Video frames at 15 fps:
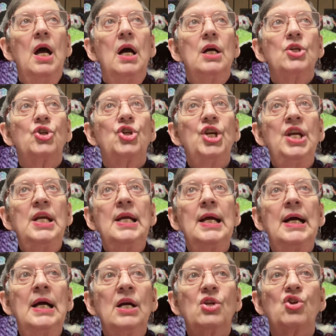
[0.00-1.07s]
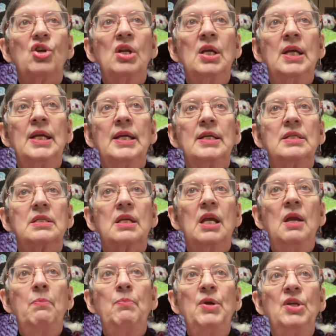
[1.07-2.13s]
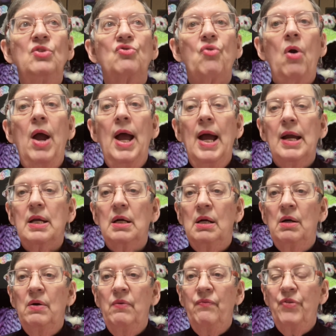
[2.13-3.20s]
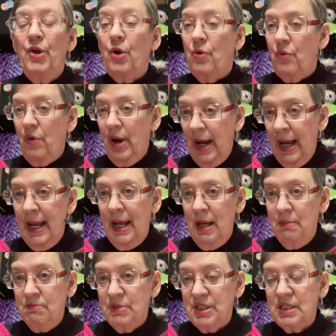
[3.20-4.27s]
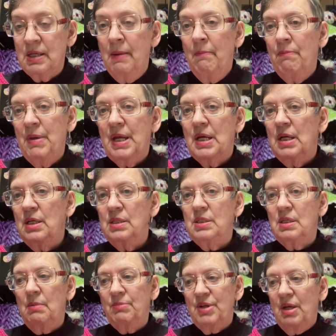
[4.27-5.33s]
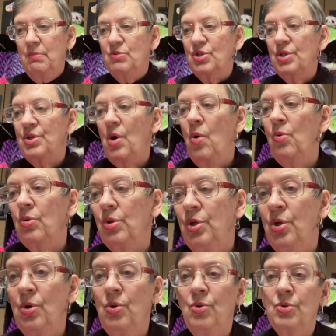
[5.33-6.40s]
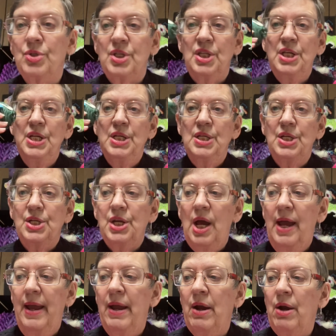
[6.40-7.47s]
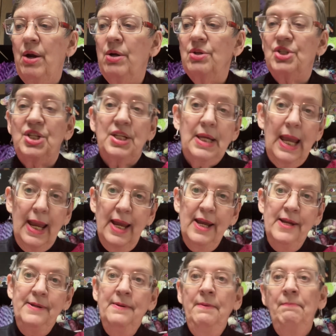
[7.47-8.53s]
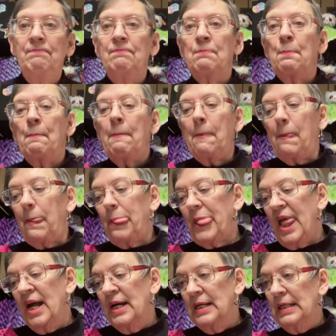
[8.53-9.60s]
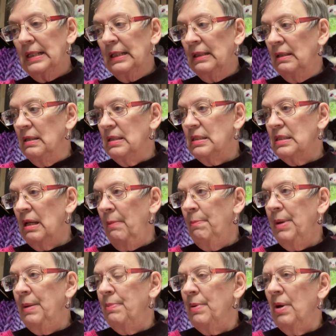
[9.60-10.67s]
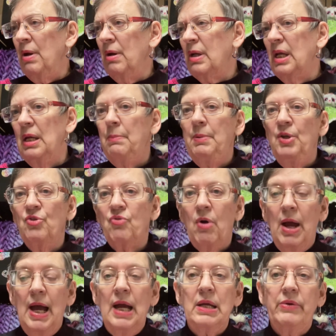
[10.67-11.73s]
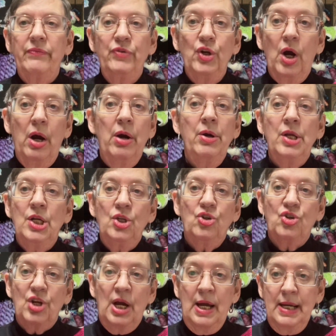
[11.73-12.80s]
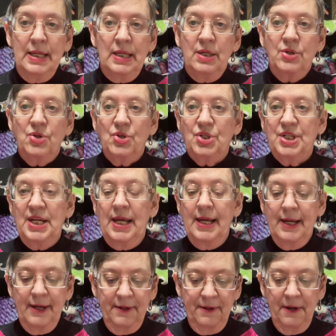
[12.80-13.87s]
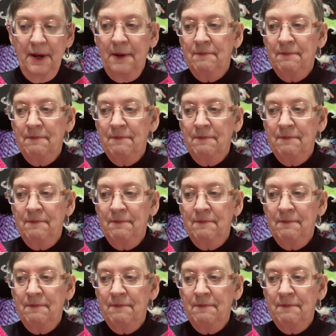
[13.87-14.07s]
she actually is keeping track of the grams, because sometimes you don't use the entire skein. Some people are keeping track of yardage, I understand.